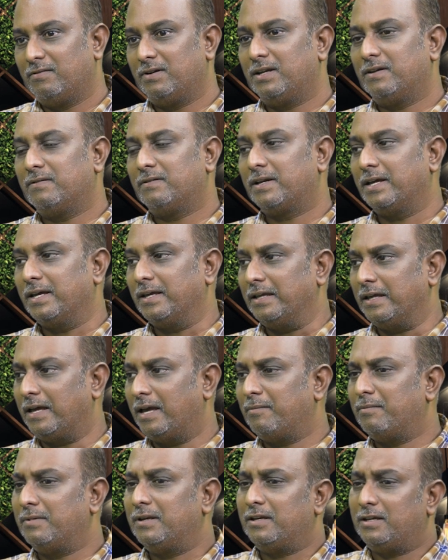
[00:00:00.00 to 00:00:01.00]
Whenever I
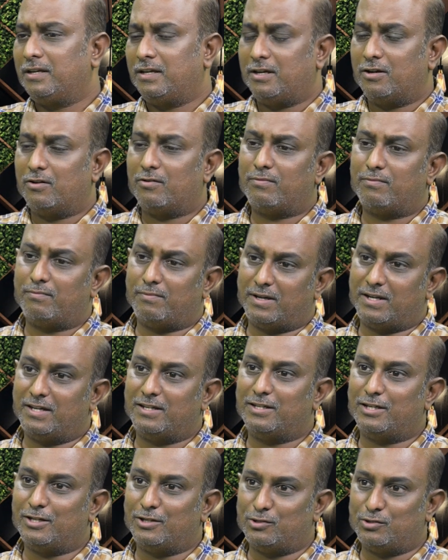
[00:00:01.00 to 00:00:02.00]
am in need of
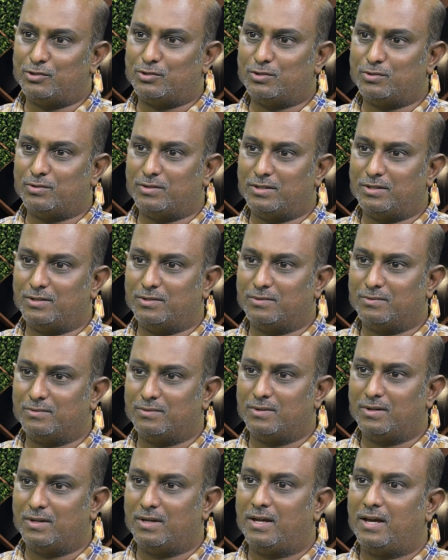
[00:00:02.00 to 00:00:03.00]
money, they used to give.
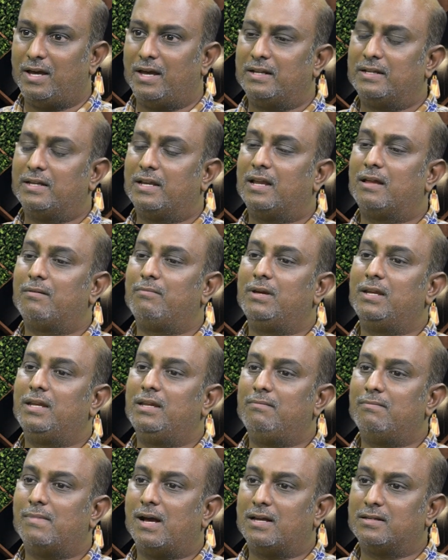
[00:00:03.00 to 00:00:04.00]
And there are
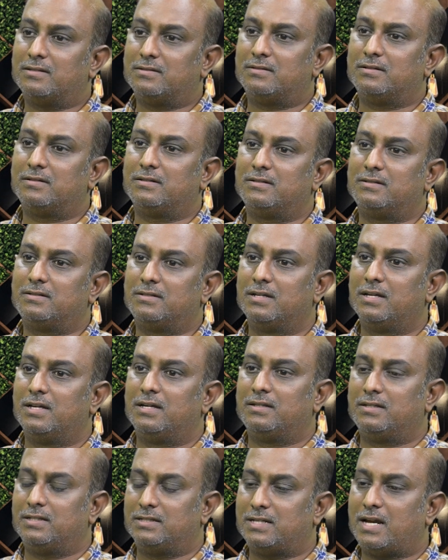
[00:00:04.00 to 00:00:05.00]
many masters,
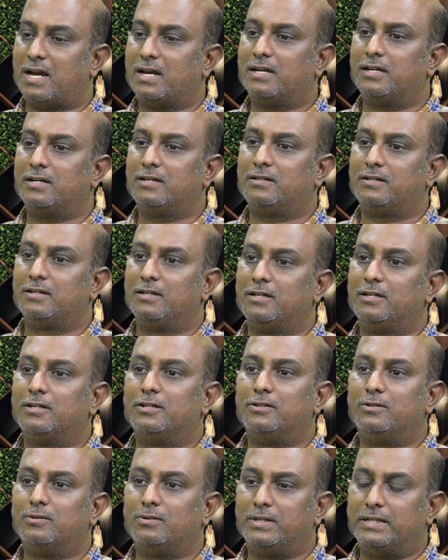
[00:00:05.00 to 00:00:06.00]
they started
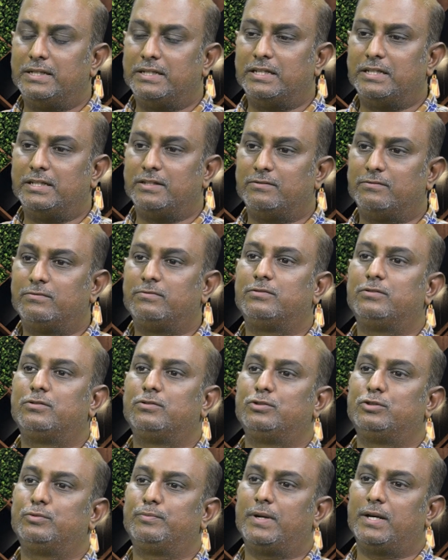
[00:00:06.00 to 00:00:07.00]
donating
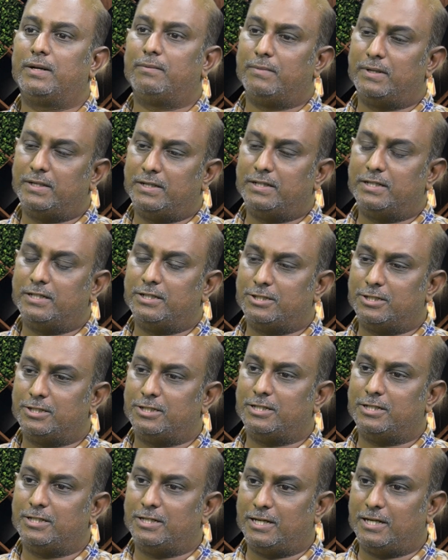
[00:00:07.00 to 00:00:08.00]
to spread
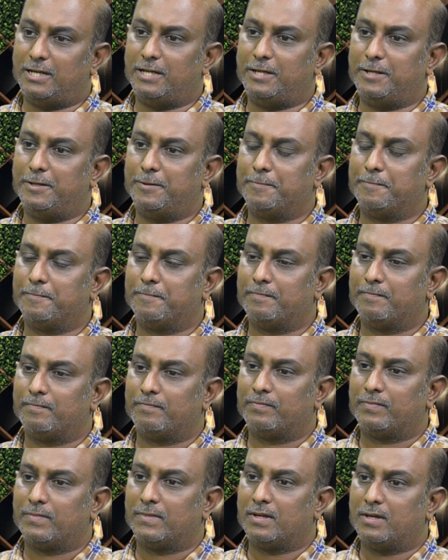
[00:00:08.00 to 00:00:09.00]
meditation in Delhi.
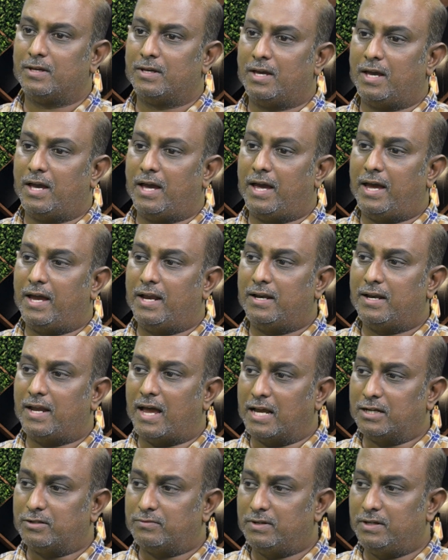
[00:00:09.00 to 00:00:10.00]
And
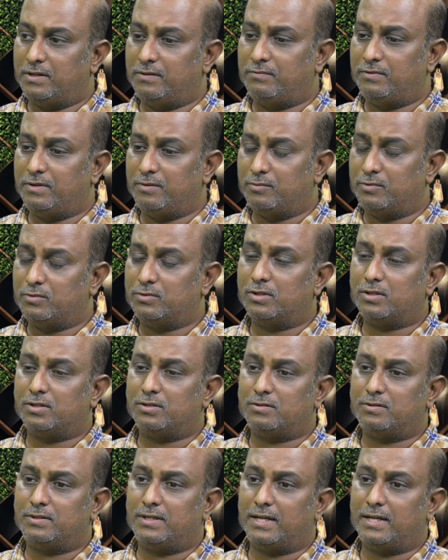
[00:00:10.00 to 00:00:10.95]
actually, we moved on to